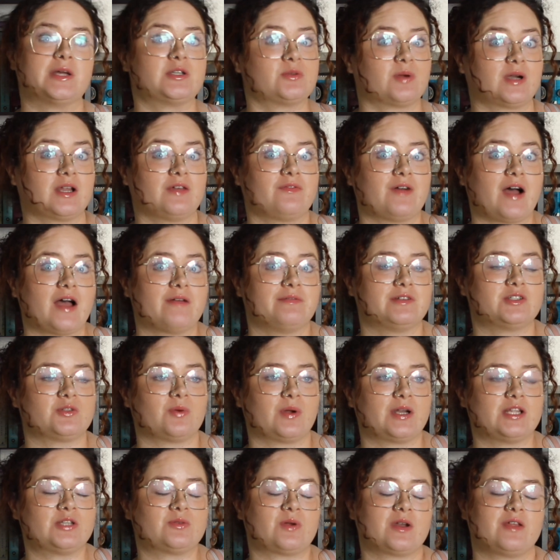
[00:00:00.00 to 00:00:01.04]
25 and
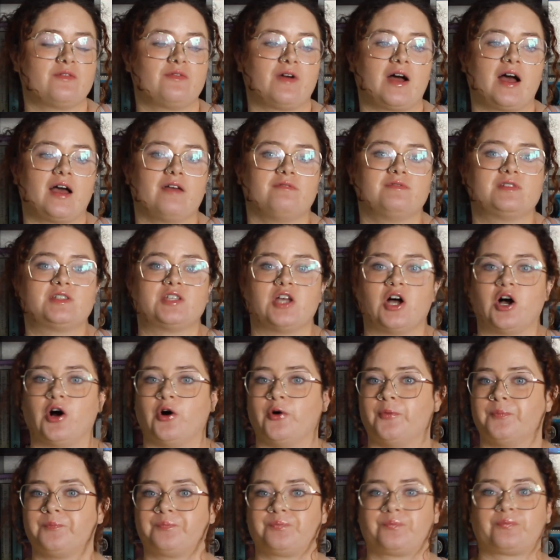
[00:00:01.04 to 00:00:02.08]
2025,
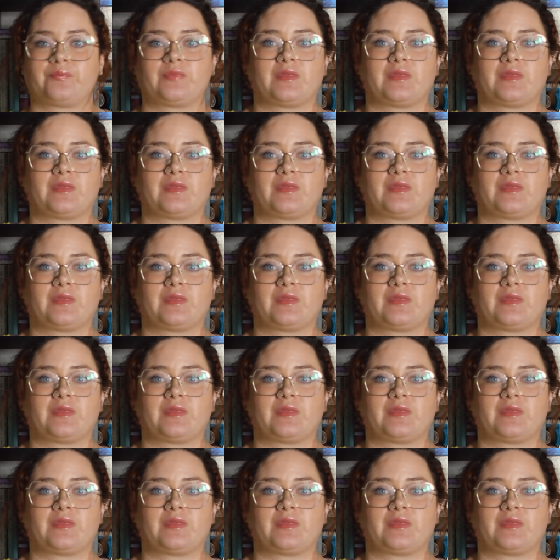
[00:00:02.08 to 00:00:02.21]
so